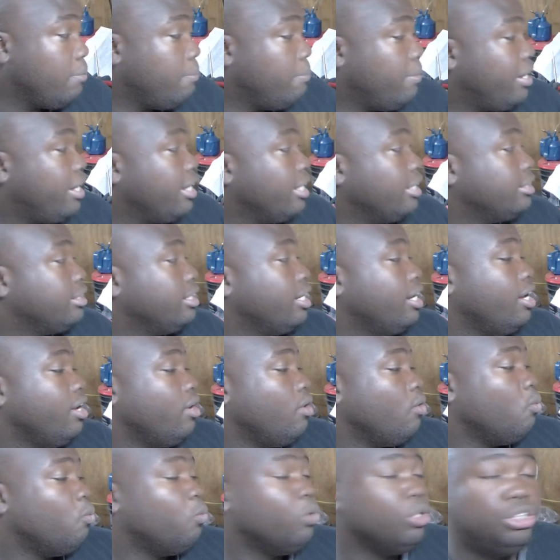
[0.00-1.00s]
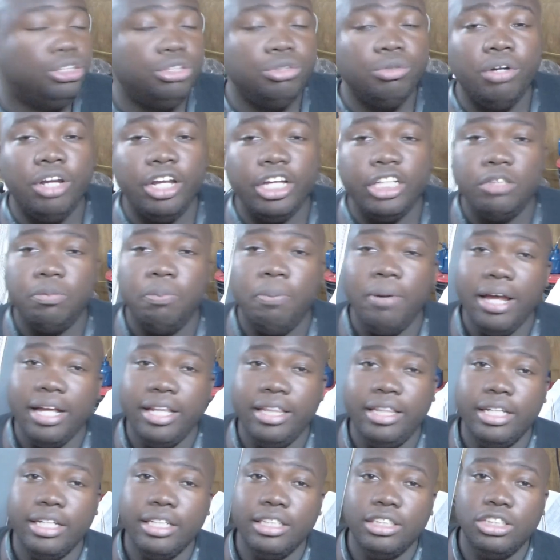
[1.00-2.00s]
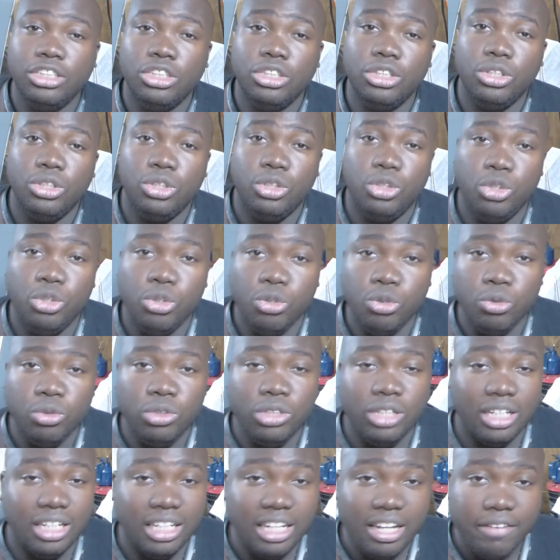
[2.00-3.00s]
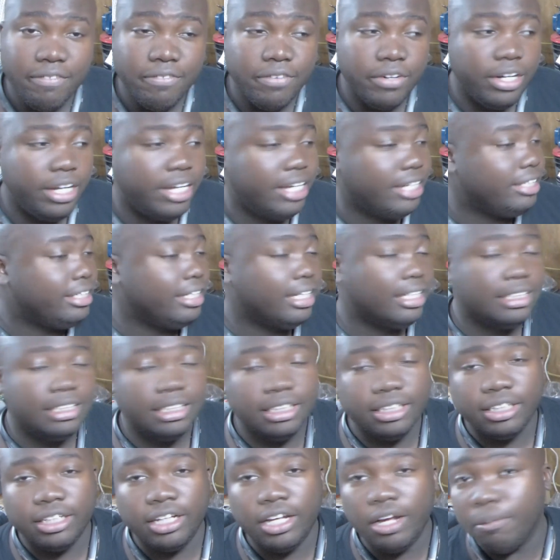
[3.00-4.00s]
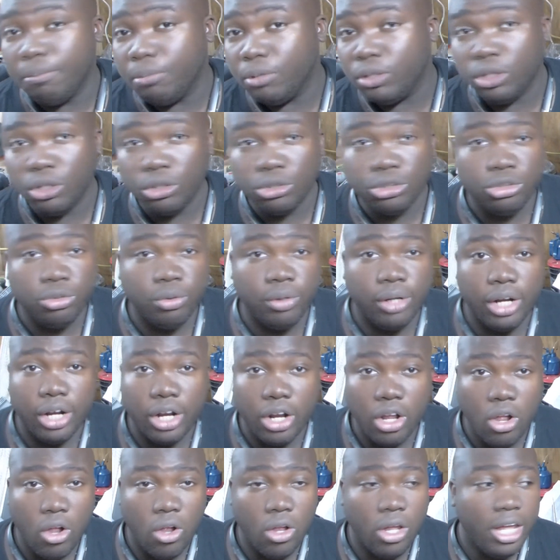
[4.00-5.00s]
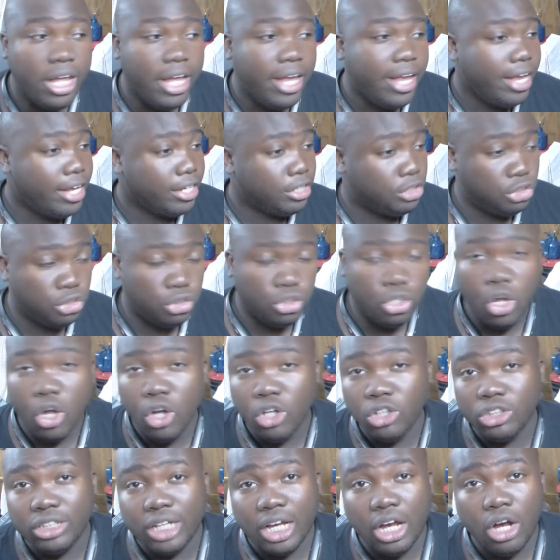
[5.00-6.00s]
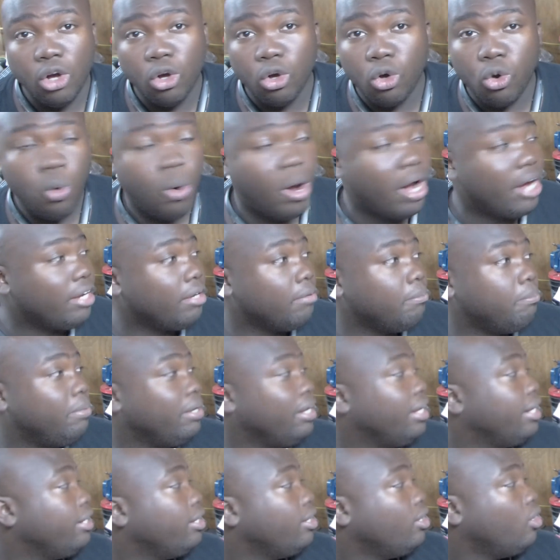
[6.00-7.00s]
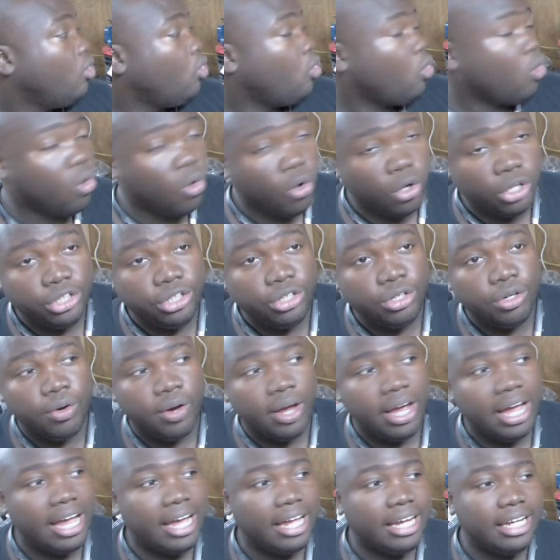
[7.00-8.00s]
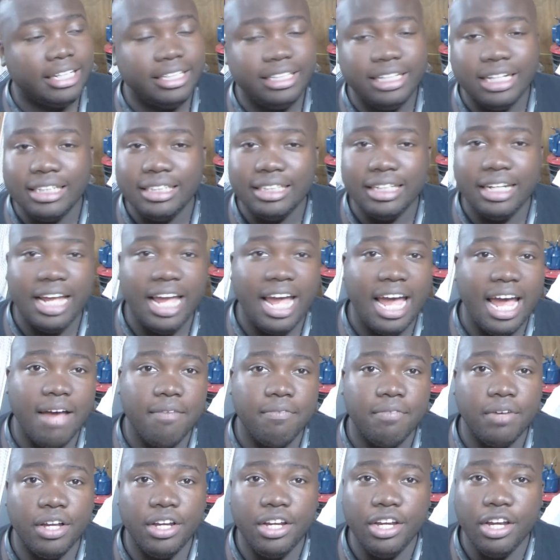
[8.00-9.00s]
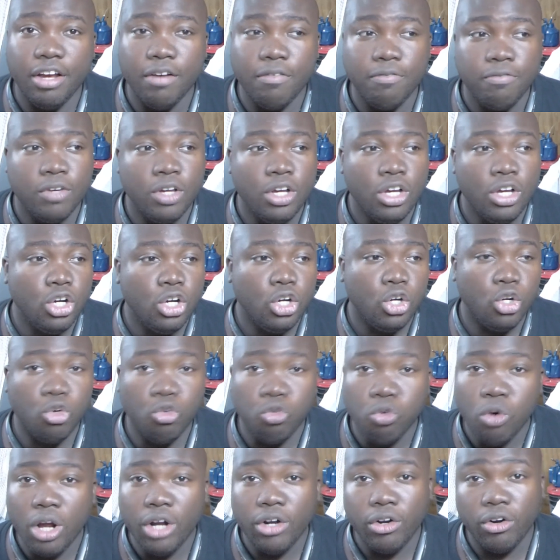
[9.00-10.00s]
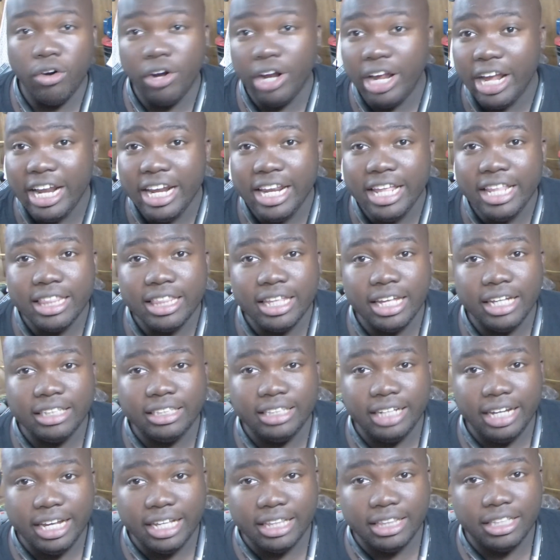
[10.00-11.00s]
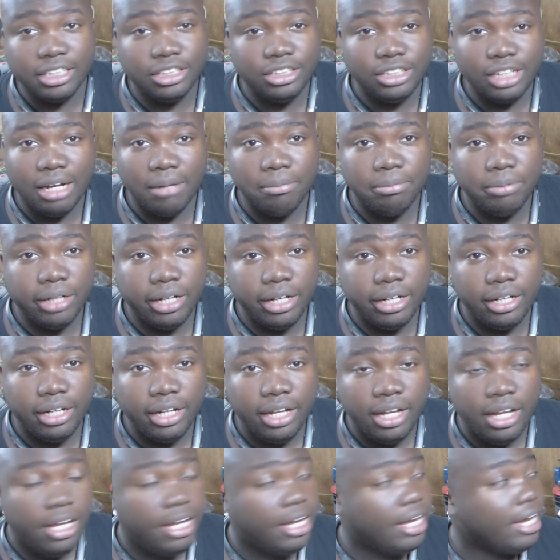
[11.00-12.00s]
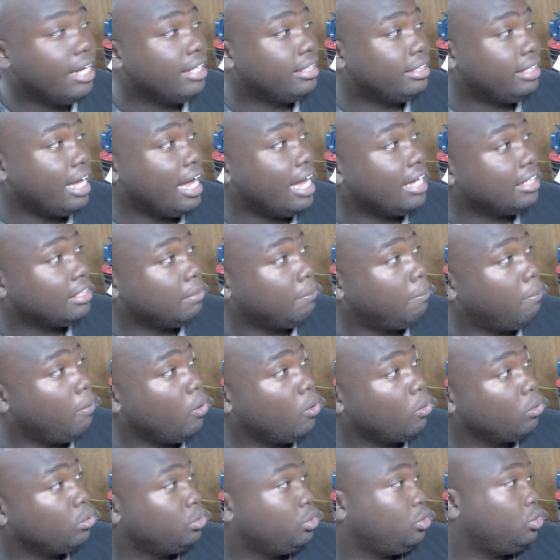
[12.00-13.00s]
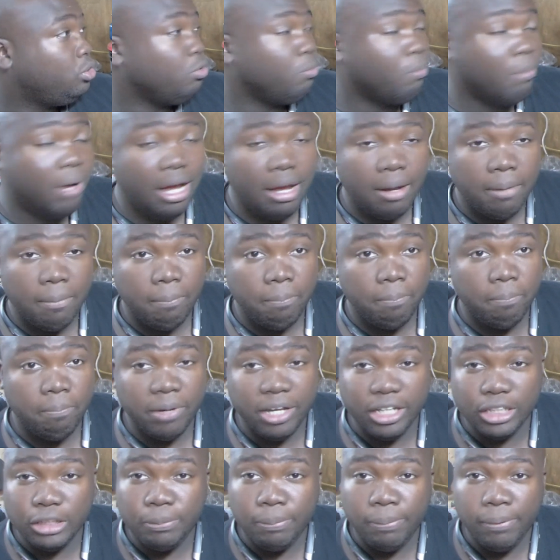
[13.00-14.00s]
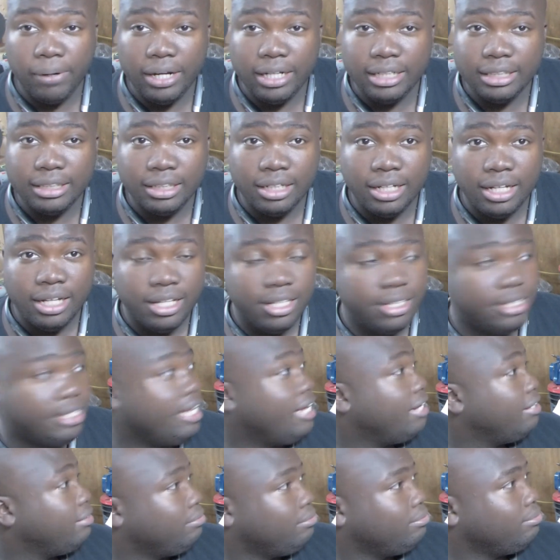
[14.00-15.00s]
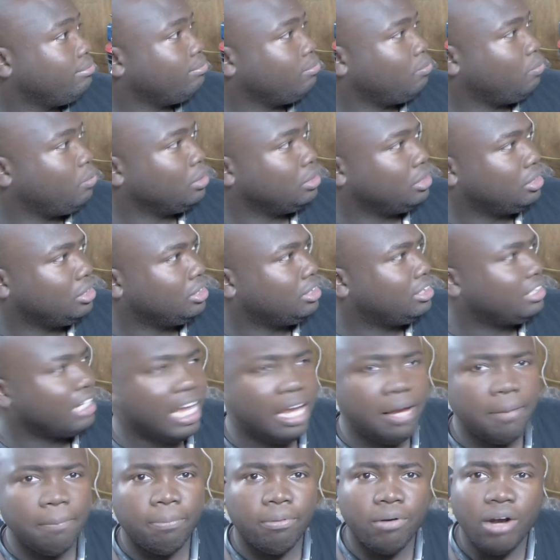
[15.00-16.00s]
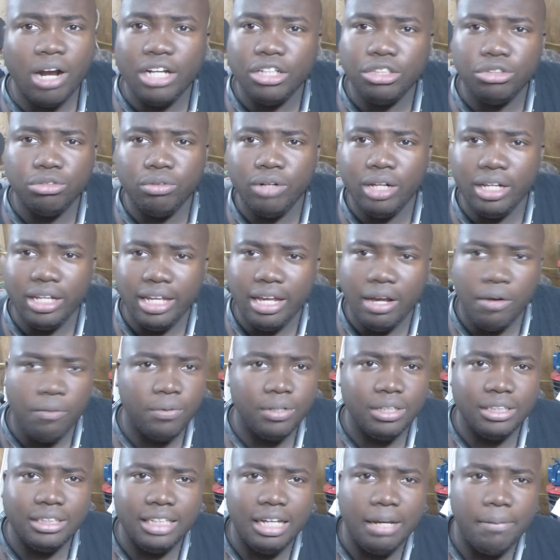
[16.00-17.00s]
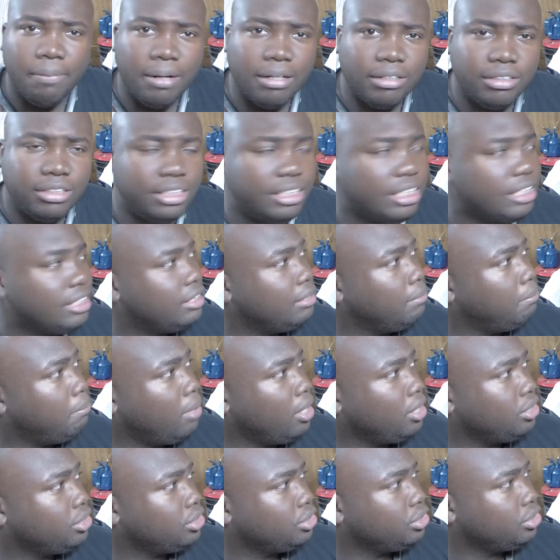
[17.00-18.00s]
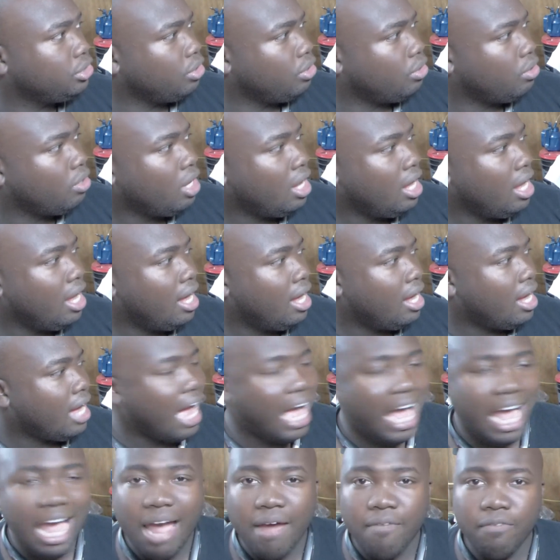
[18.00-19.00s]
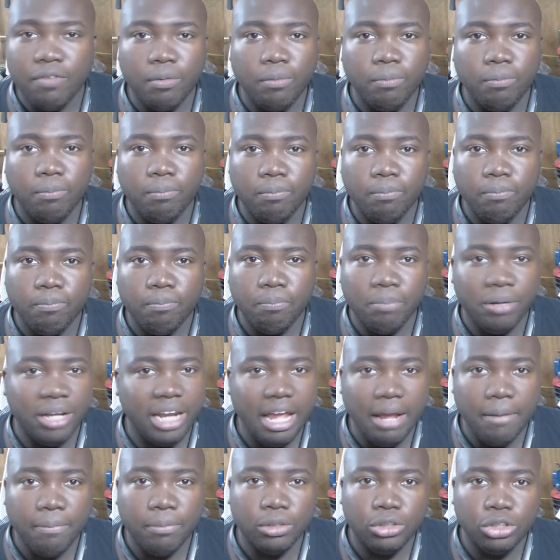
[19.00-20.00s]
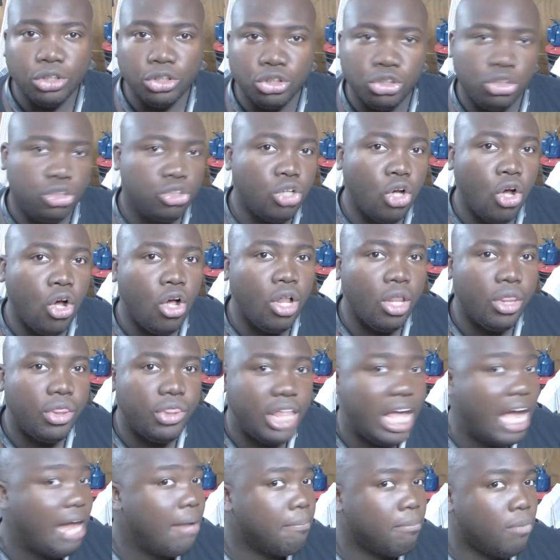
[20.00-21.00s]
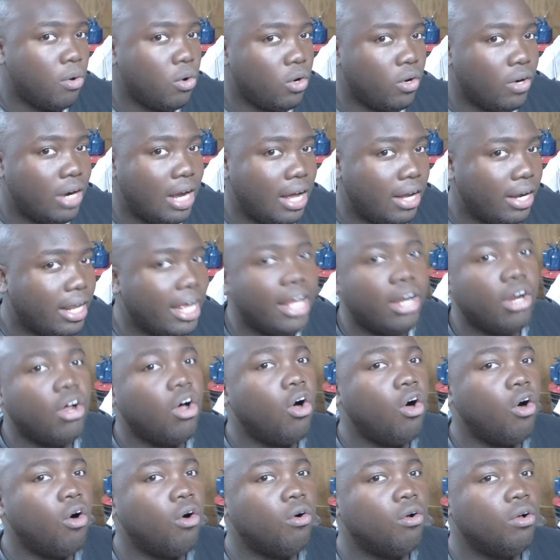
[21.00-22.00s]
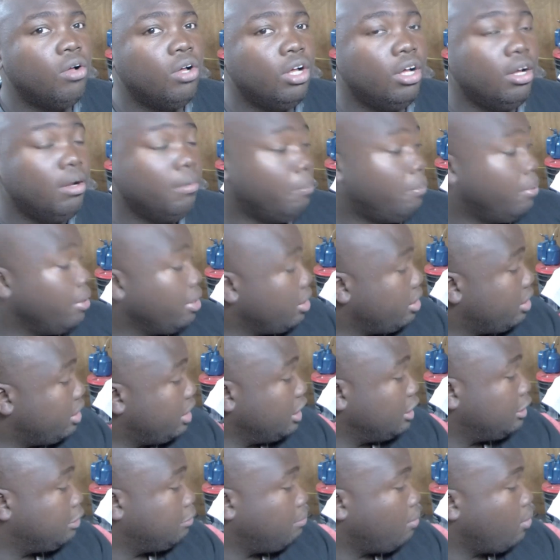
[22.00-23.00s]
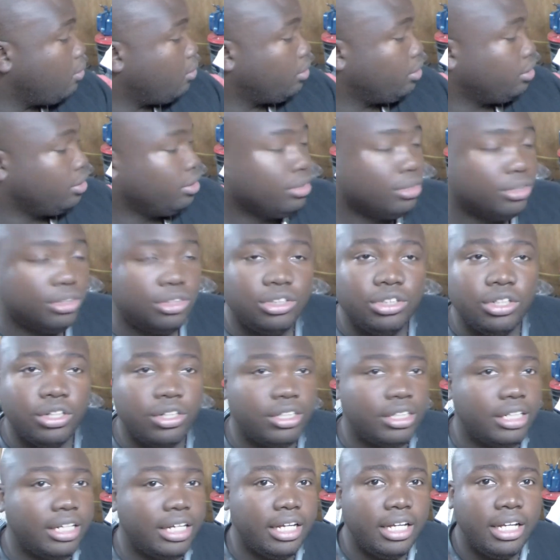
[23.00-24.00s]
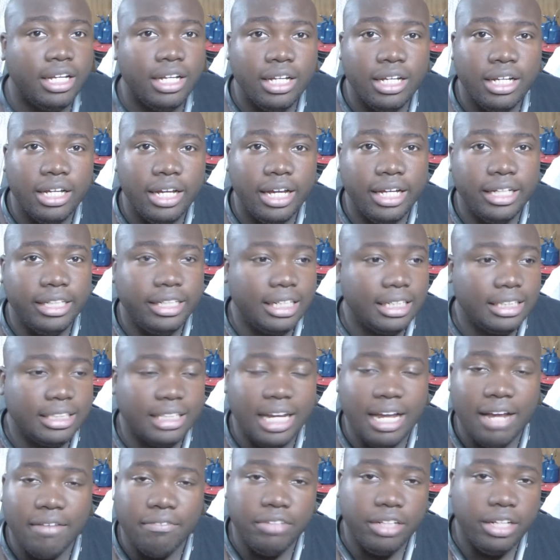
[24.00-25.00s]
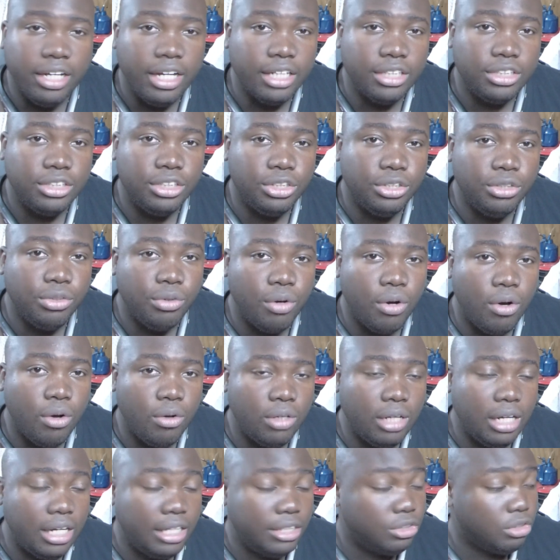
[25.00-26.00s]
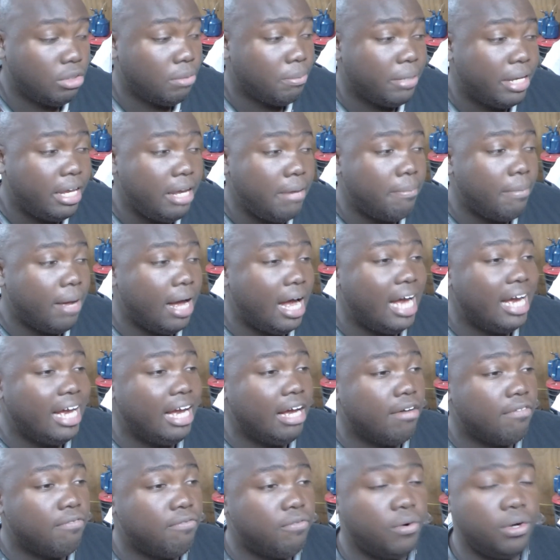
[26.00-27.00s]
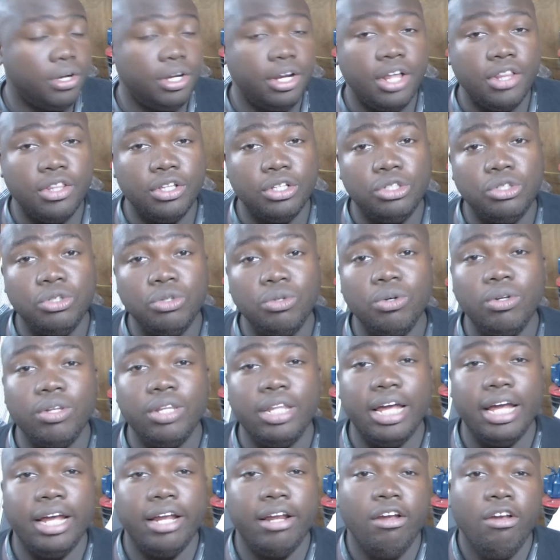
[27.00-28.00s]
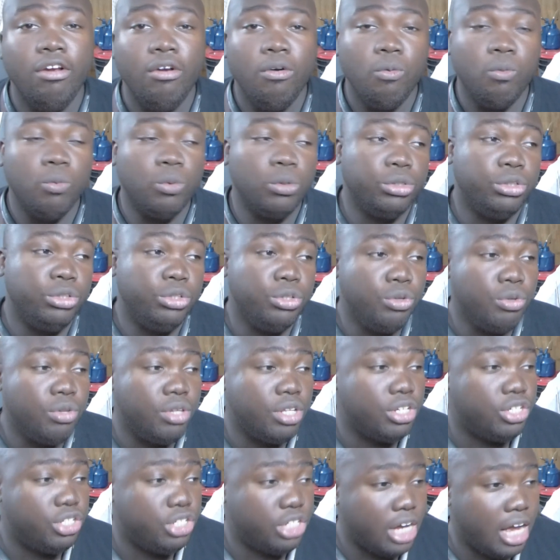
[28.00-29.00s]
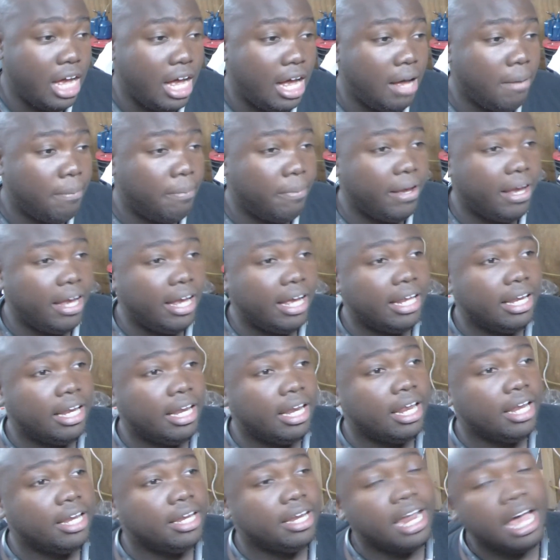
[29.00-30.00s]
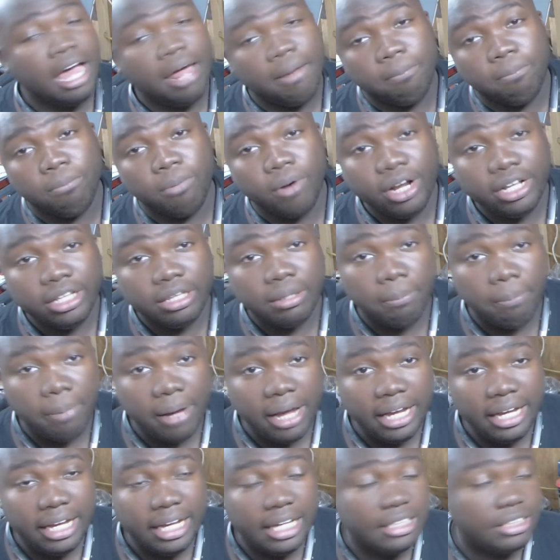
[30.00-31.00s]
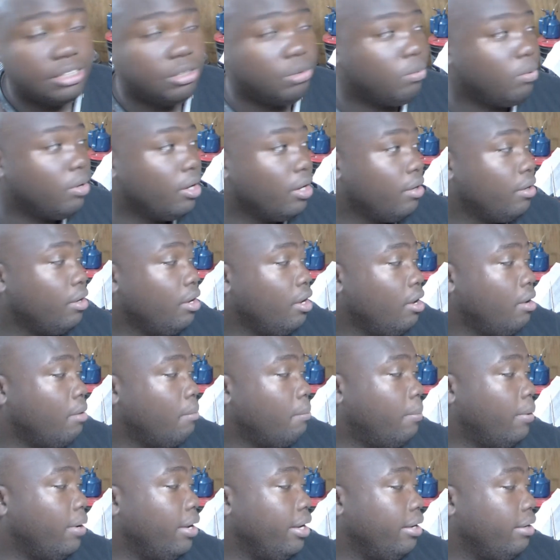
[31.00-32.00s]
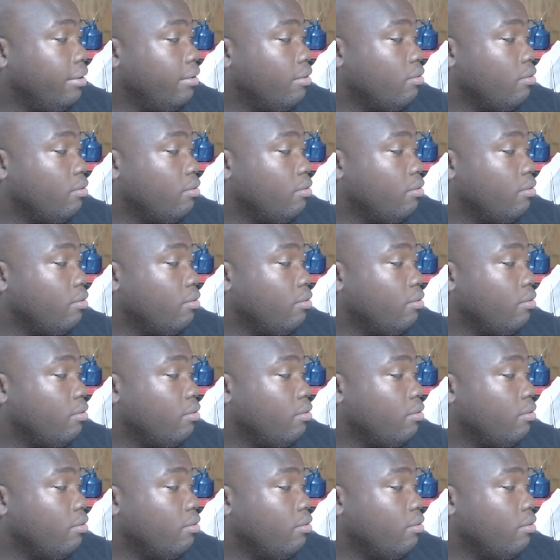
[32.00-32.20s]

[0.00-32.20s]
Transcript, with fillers: because what you would expect this to deliver, it doesn't come close to it at all. It stalls out quite a bit on you and it doesn't have enough grunt or anything to get the job done. It as opposed to my bench press that was the same price really. I want to say about 60 bucks or so. I haven't been able to stall that motor out at all. But this motor certainly it doesn't have the guts to do a whole lot. So I'm going to keep my eye out for another tool that will do the job and not break the bank as it were, but